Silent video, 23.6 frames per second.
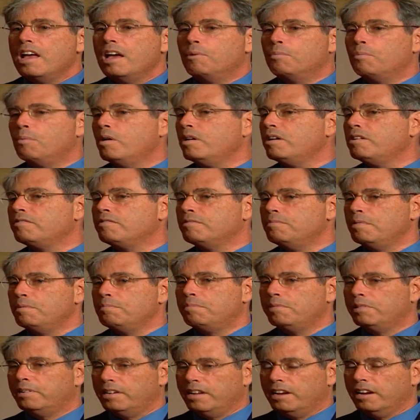And one of them
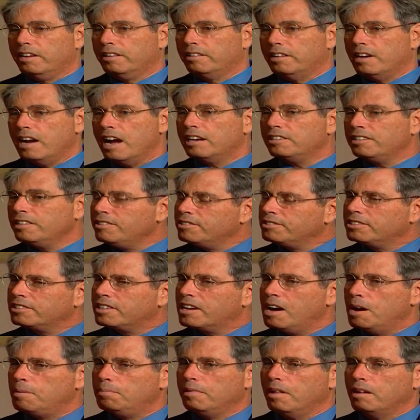in particular, actually there's
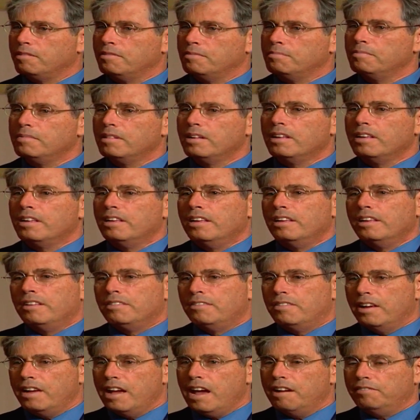a couple of them,
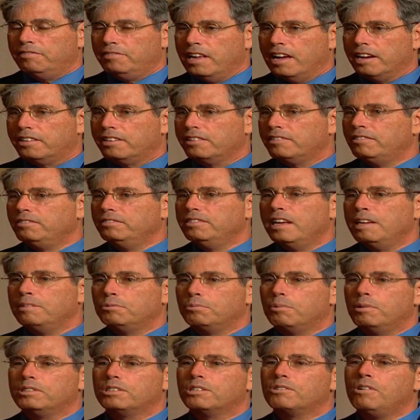they have technical
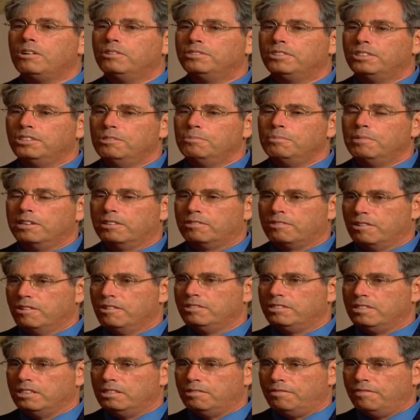names. One's called tumor
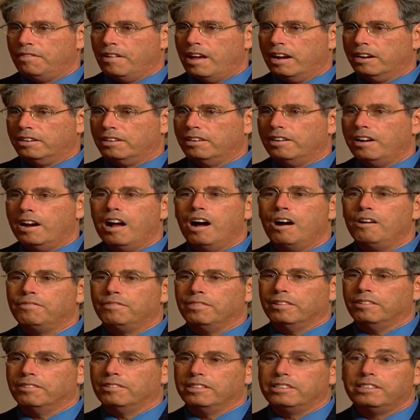necrosis factor
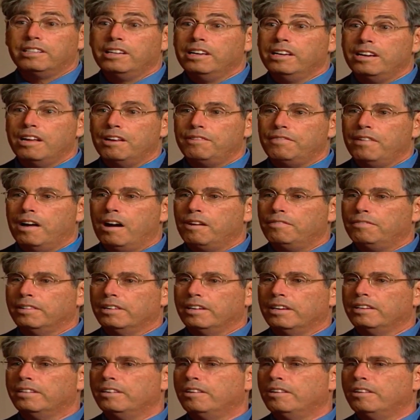alpha, or TNF-alpha.